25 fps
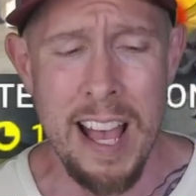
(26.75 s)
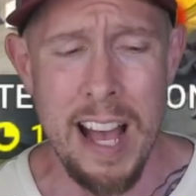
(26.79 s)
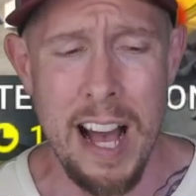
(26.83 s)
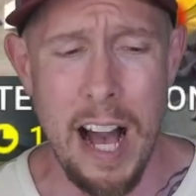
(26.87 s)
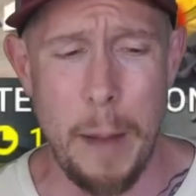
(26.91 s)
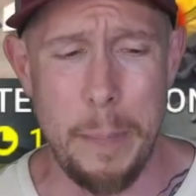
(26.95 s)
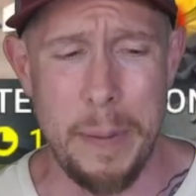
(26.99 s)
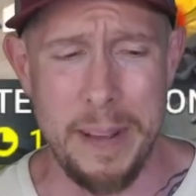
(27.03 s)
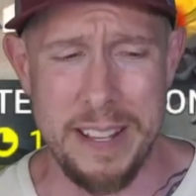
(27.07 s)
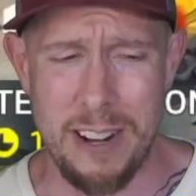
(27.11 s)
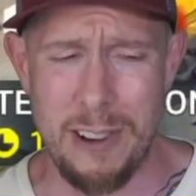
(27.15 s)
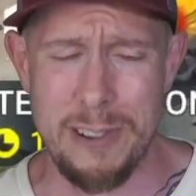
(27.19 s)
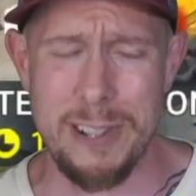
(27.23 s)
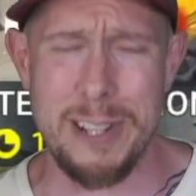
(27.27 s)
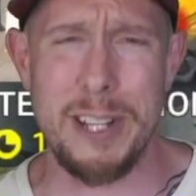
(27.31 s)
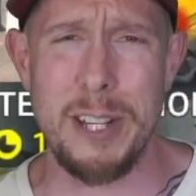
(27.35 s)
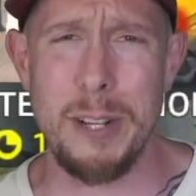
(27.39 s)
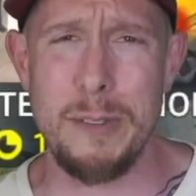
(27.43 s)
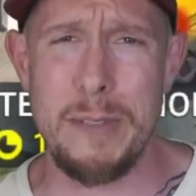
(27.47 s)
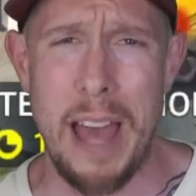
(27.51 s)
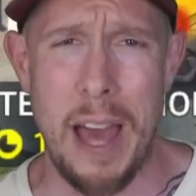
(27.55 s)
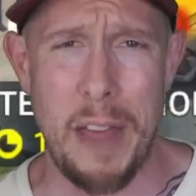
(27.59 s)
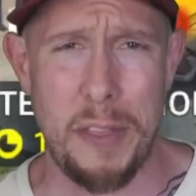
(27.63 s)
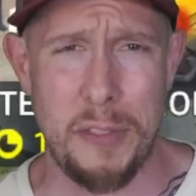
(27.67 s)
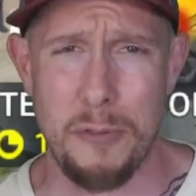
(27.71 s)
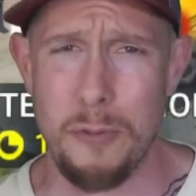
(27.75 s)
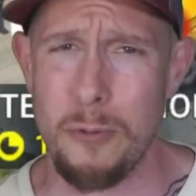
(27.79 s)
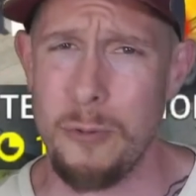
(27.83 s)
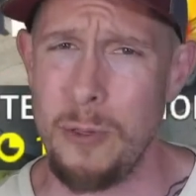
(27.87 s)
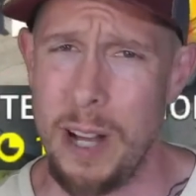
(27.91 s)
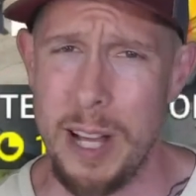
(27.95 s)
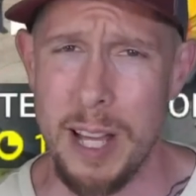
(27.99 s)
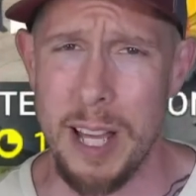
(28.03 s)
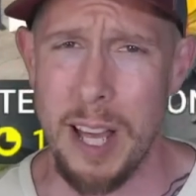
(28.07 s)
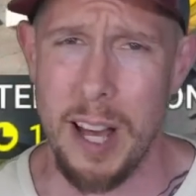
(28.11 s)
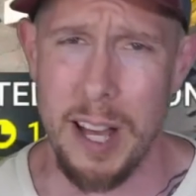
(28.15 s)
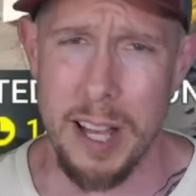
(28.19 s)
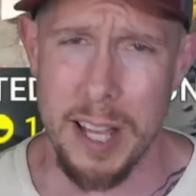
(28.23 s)
uh, but it's hard to do that through
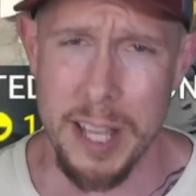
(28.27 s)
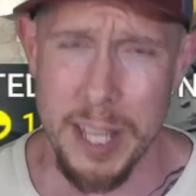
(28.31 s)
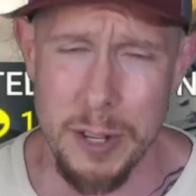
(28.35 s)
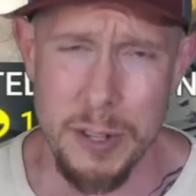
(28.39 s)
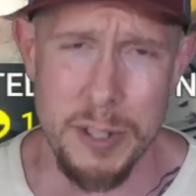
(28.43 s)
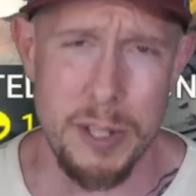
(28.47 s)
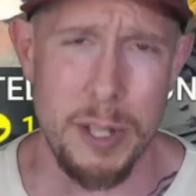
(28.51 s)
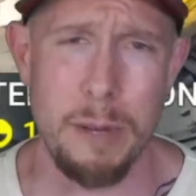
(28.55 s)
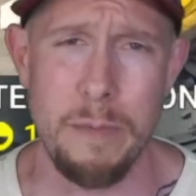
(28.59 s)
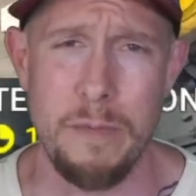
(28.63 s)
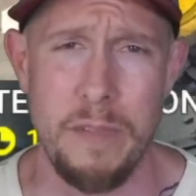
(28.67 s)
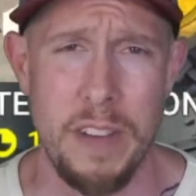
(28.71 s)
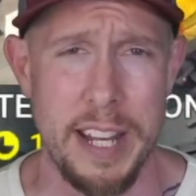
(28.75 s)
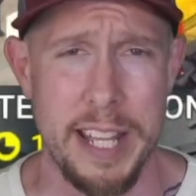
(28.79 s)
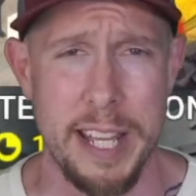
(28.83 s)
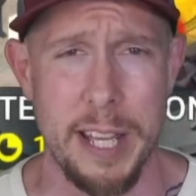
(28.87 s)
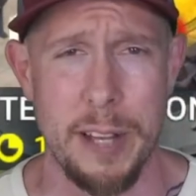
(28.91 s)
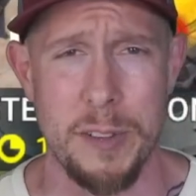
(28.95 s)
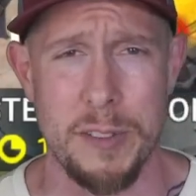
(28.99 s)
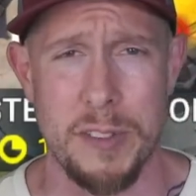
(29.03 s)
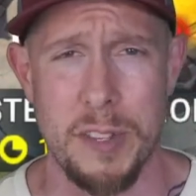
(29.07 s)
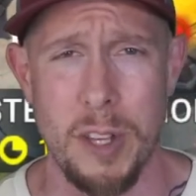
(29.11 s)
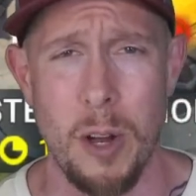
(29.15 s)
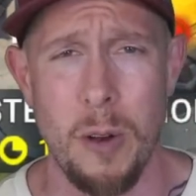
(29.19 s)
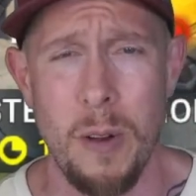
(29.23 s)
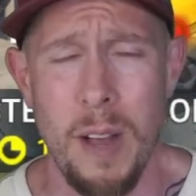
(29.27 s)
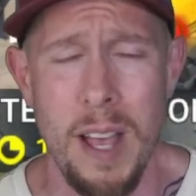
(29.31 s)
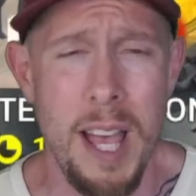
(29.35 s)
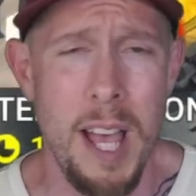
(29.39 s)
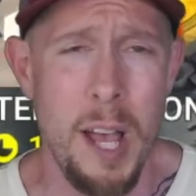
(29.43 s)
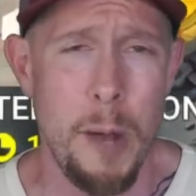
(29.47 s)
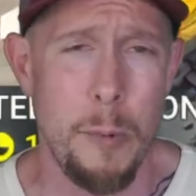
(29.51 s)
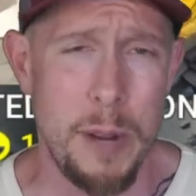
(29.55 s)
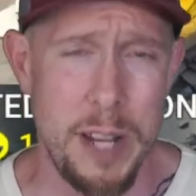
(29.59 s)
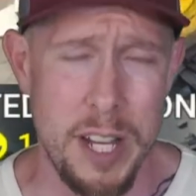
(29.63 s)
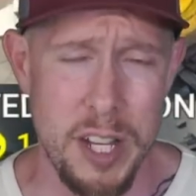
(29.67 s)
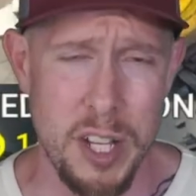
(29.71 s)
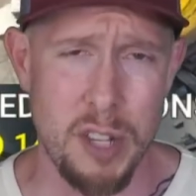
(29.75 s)
a, a YouTube video. So
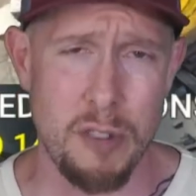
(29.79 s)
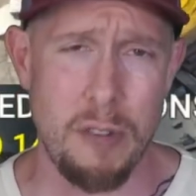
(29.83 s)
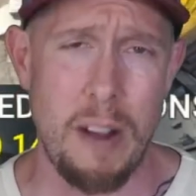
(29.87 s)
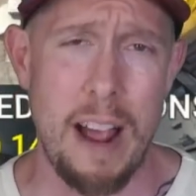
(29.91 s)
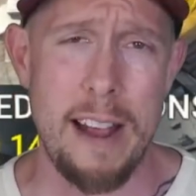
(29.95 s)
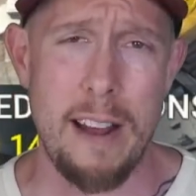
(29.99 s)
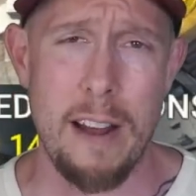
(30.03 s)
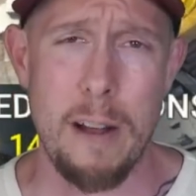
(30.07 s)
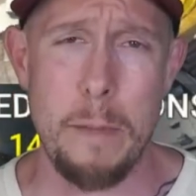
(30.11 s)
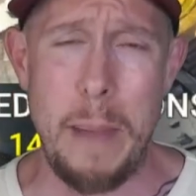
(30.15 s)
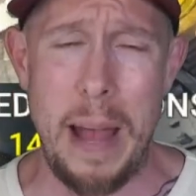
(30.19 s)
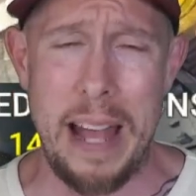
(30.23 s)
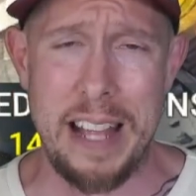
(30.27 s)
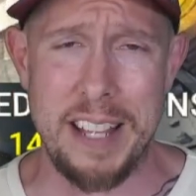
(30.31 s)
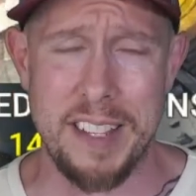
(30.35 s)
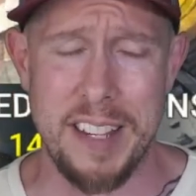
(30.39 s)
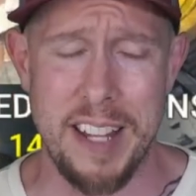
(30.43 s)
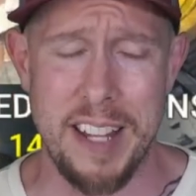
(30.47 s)
we just try our best